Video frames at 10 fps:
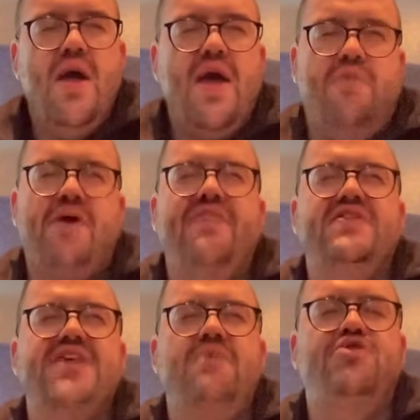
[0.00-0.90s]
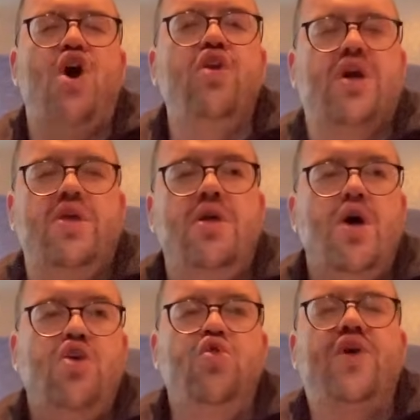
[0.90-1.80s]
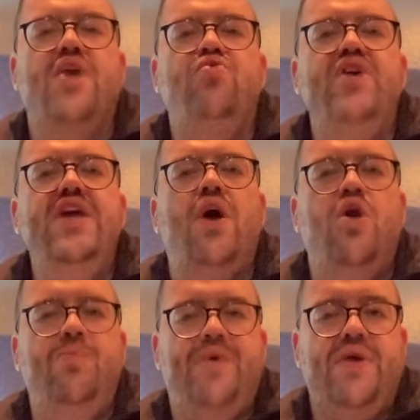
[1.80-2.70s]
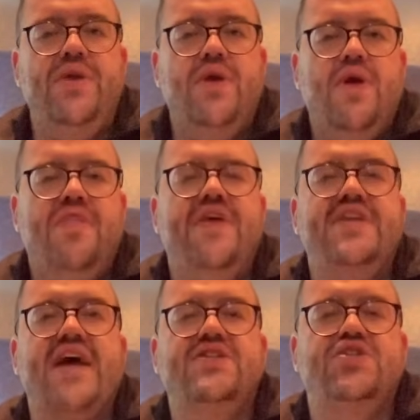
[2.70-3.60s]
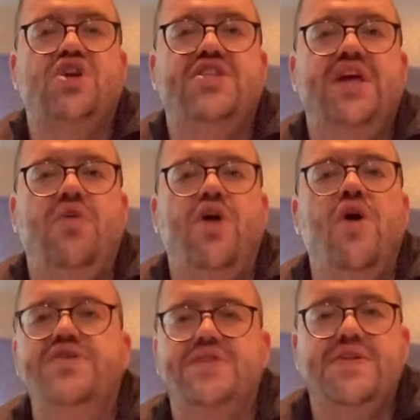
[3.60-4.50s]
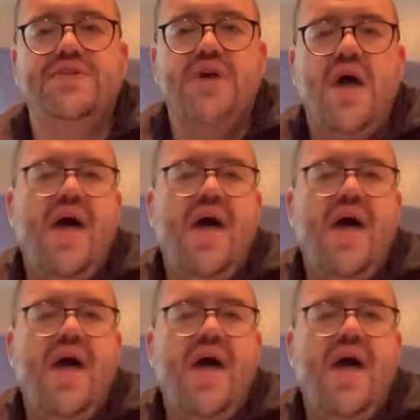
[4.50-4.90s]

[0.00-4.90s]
And by the same token, you can reopen the ductus arteriosus,